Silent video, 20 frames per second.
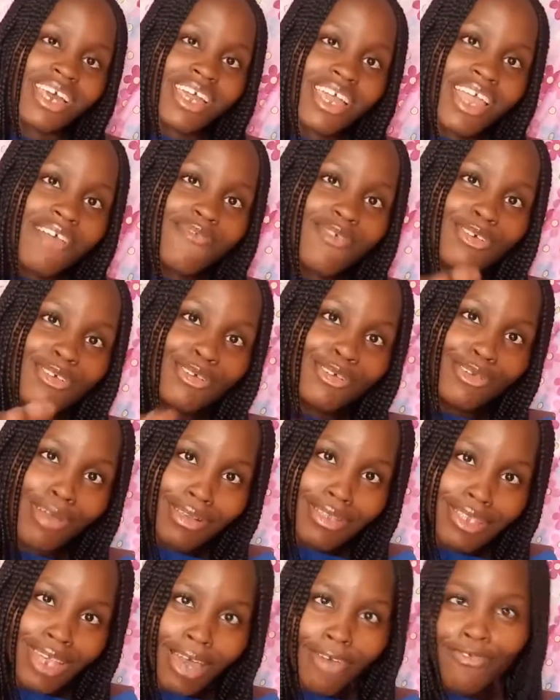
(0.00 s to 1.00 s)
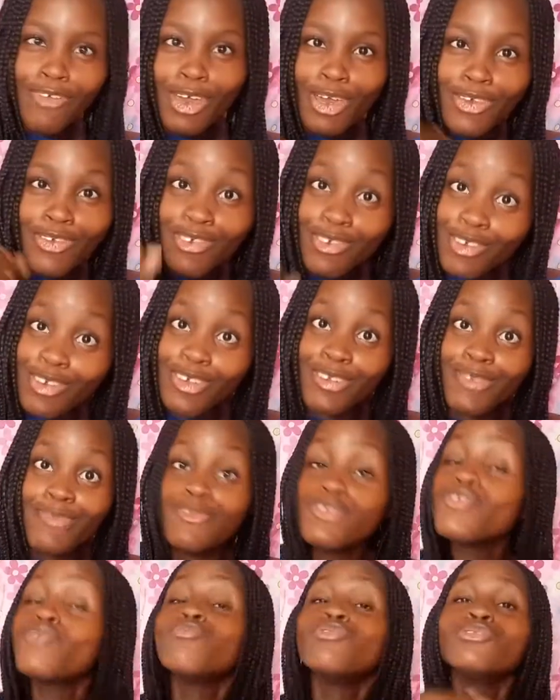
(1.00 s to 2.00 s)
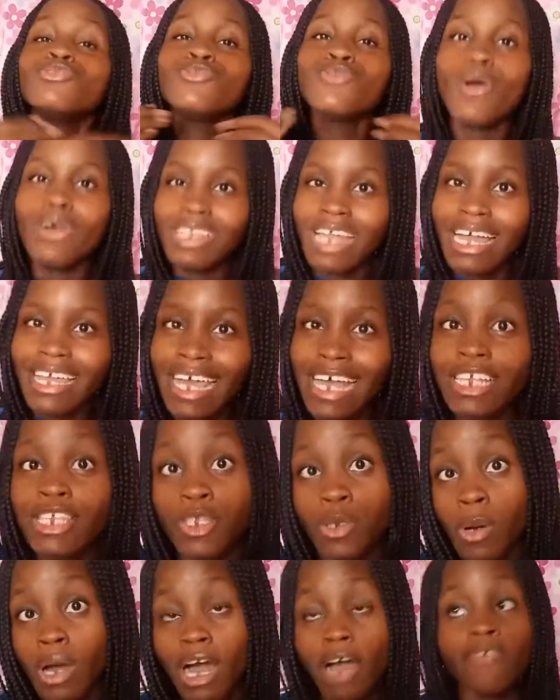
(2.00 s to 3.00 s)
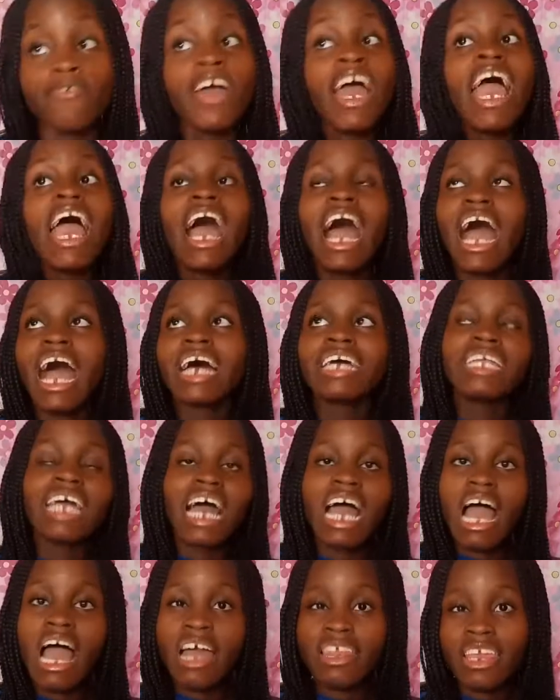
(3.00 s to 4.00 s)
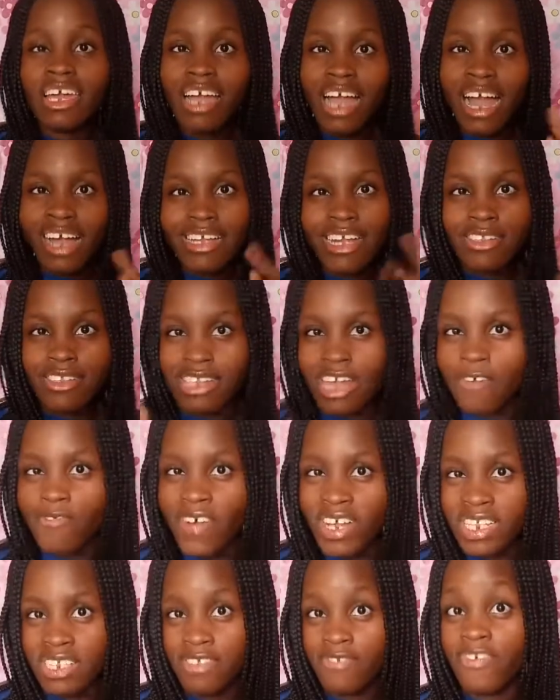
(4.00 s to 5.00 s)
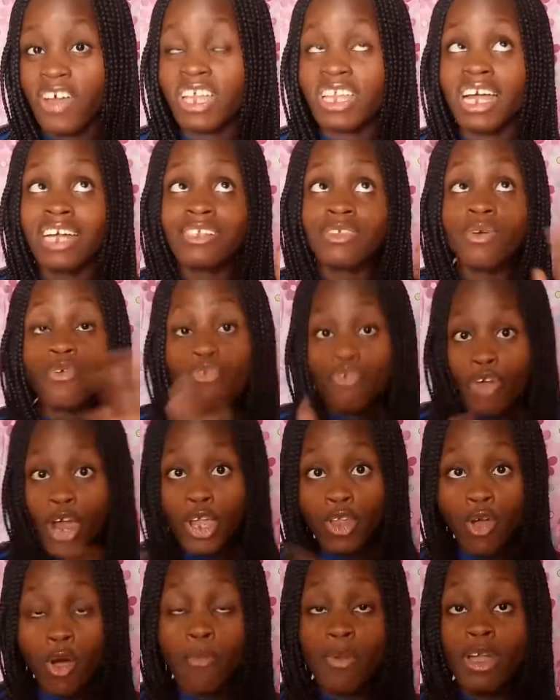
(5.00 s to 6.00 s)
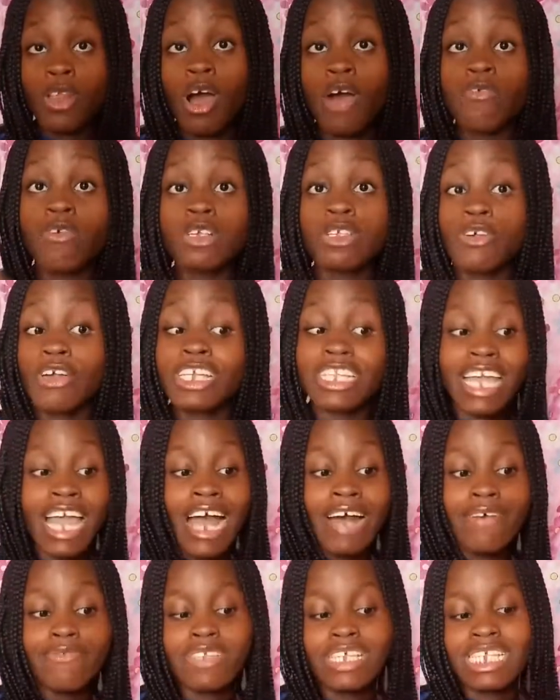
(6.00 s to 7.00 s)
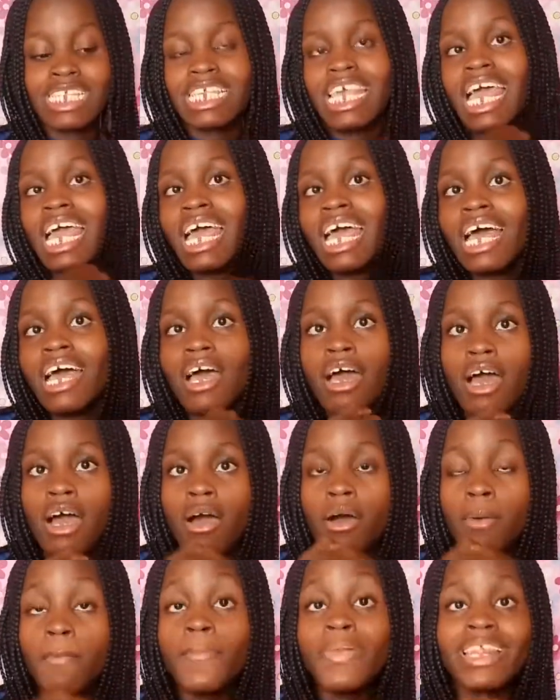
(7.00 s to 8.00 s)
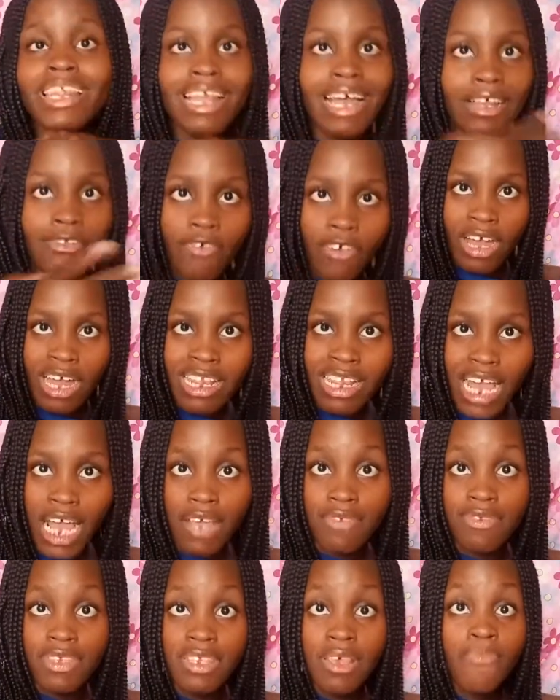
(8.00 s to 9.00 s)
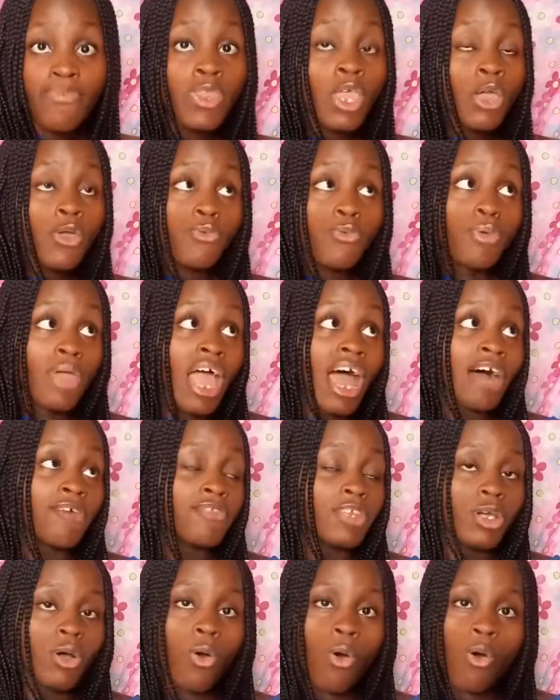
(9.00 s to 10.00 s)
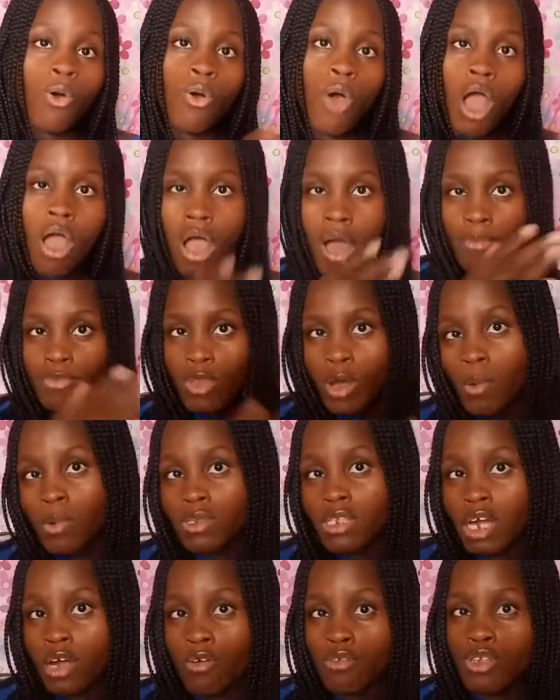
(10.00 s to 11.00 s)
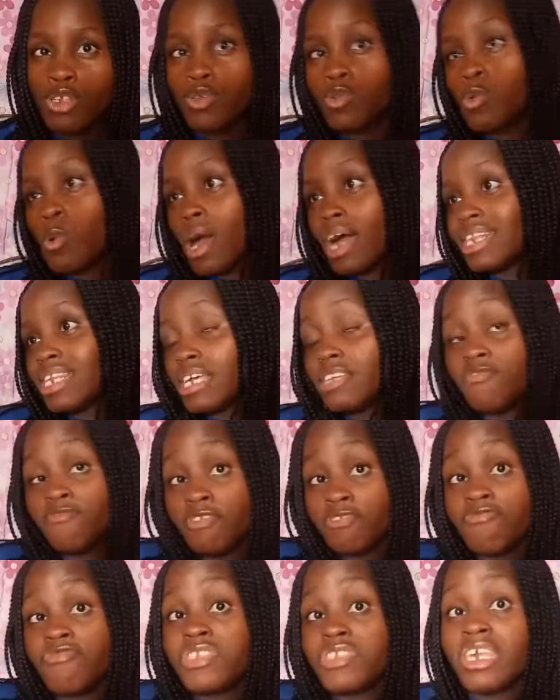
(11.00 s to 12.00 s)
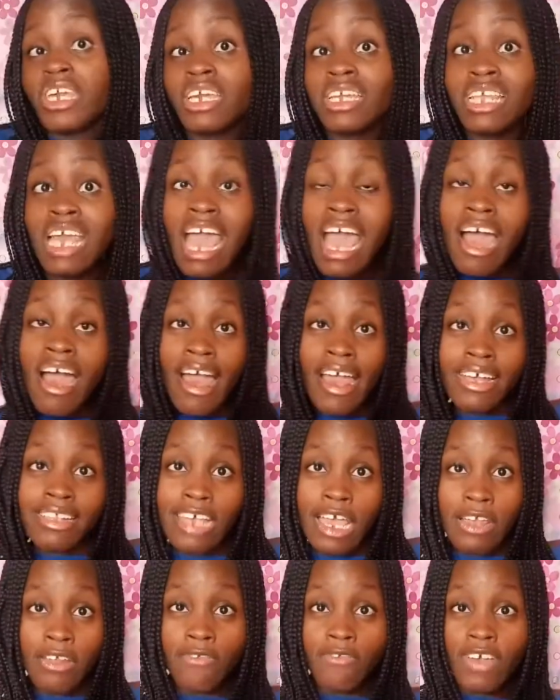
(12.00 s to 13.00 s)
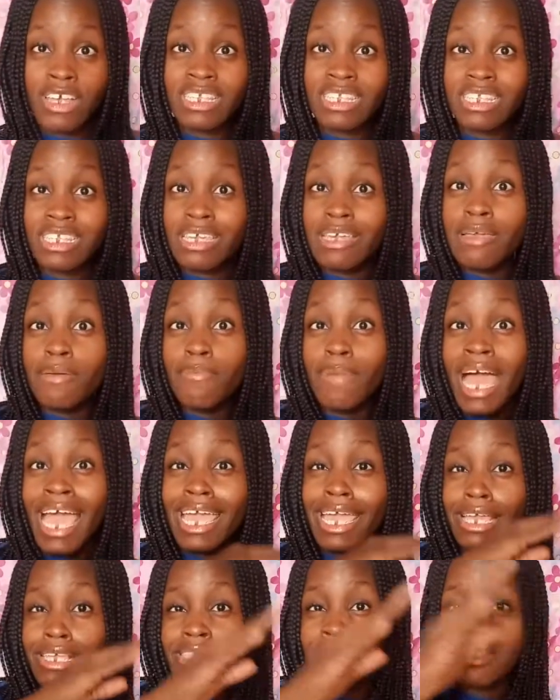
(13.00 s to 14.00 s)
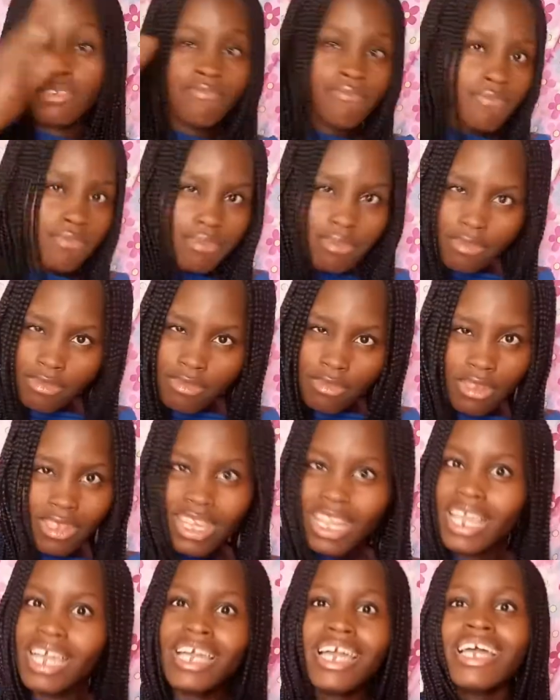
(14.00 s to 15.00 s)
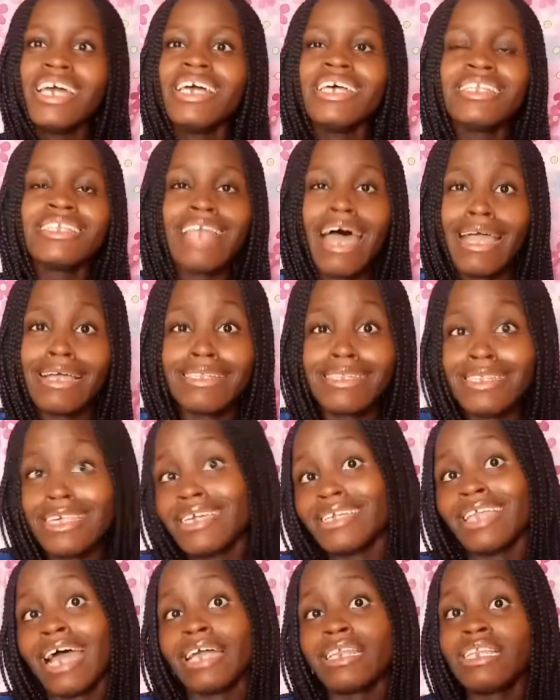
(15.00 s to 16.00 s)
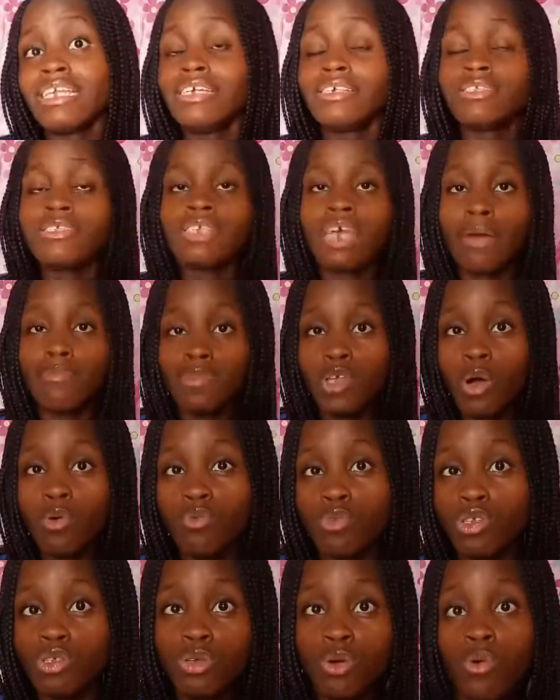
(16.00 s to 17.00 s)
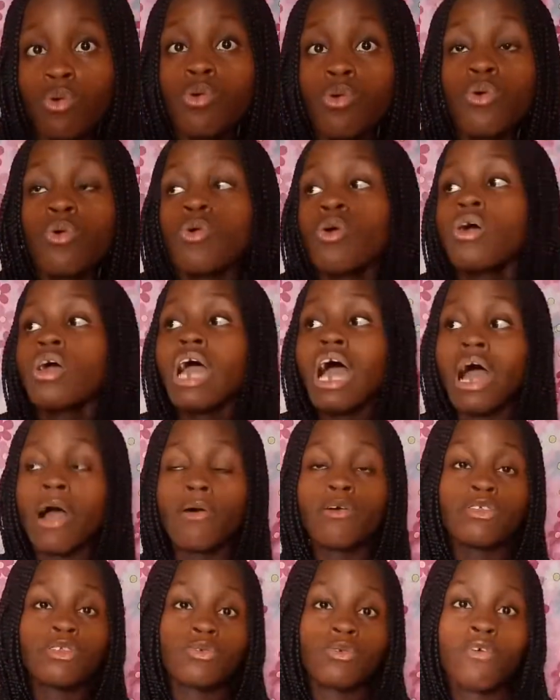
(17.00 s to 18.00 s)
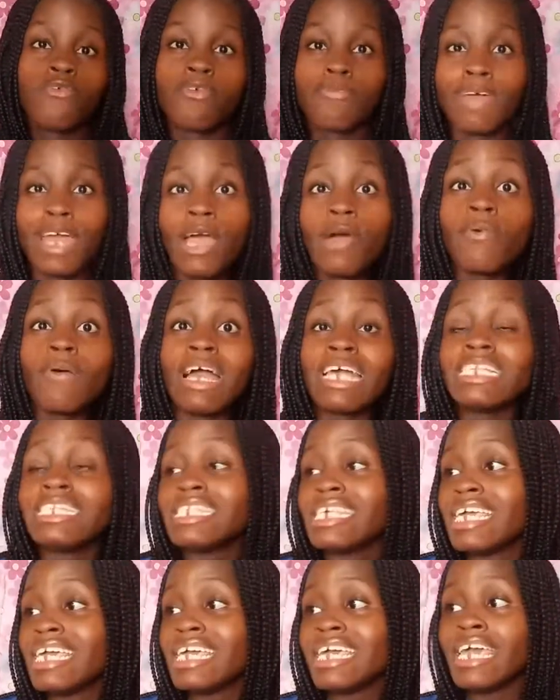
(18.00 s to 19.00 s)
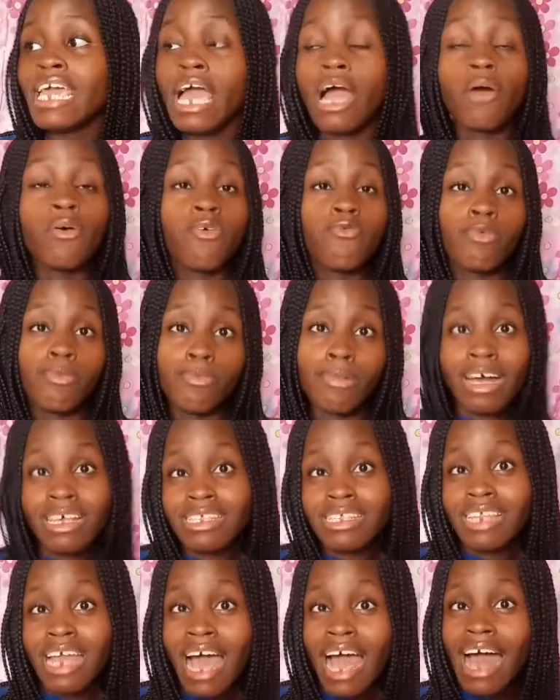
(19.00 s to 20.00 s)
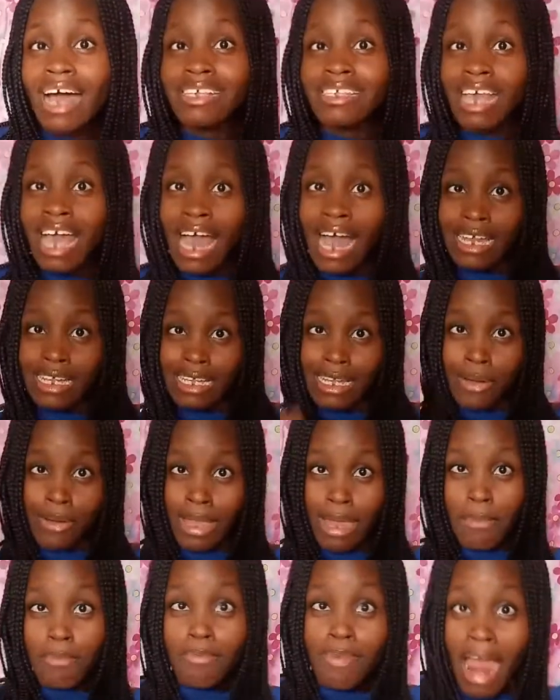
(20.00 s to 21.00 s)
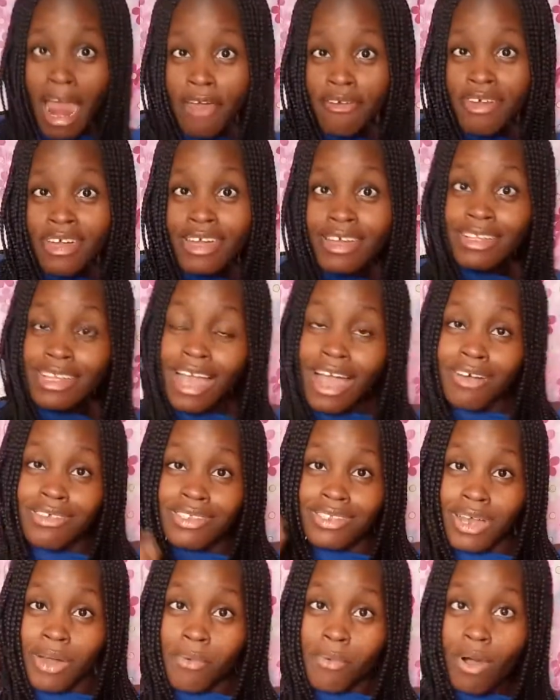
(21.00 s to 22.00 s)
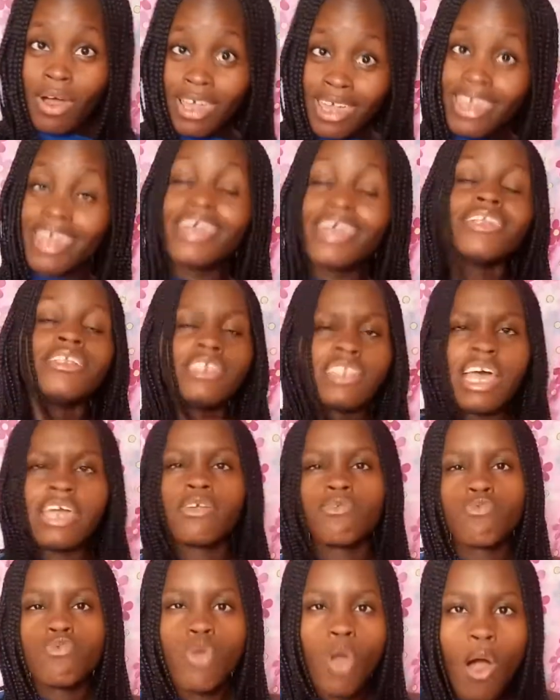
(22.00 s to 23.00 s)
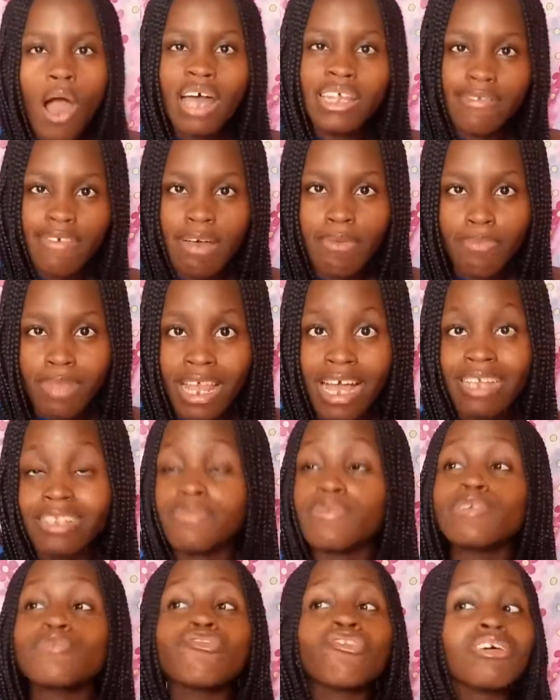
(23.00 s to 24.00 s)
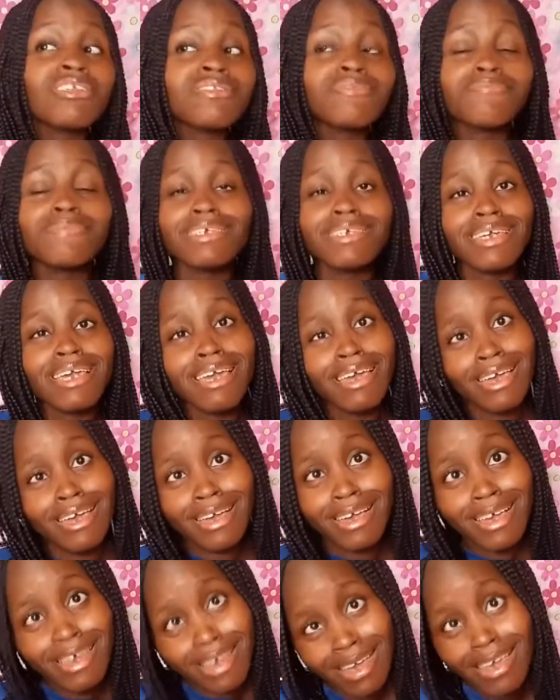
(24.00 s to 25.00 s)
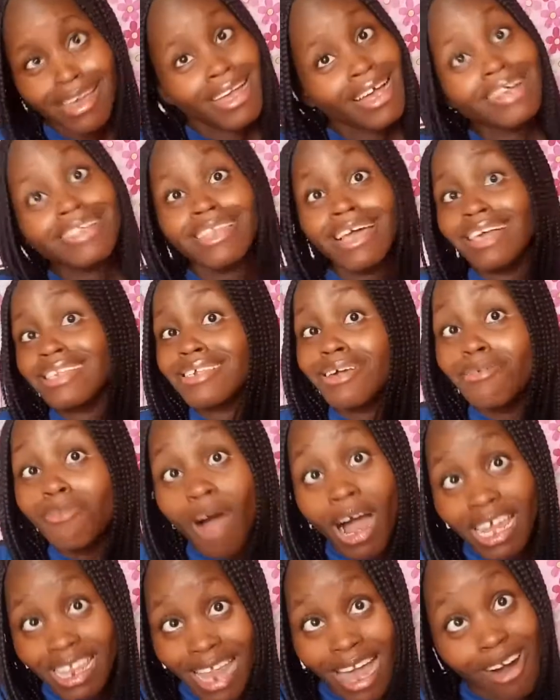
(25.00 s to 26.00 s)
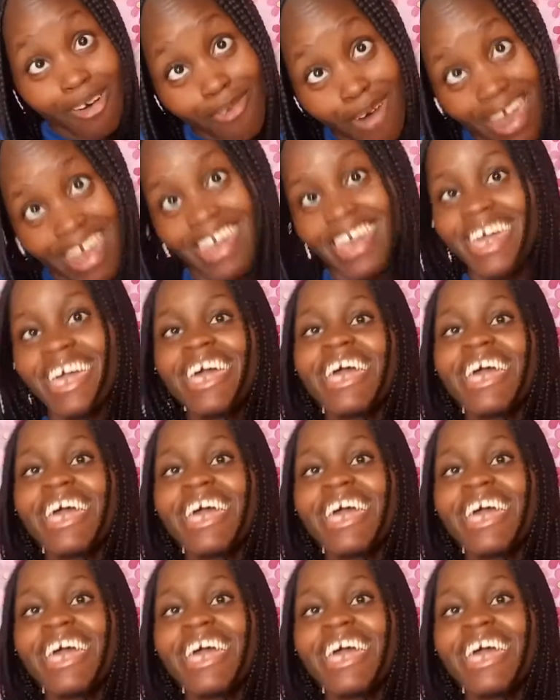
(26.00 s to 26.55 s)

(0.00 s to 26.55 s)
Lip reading: even you yourself, you would know that yes, you have. And I think added to that fact is the fact that growing up, a lot of us already have this plan our lives. We have the old, I'm done with secondary school at age 15, I enter university by age 19 at least, I'm done with school, I want to go from NYC, I'll go for a master's, and then I'll get married, I'll start working. Like, we all have that plan, so trust me, it doesn't work that way.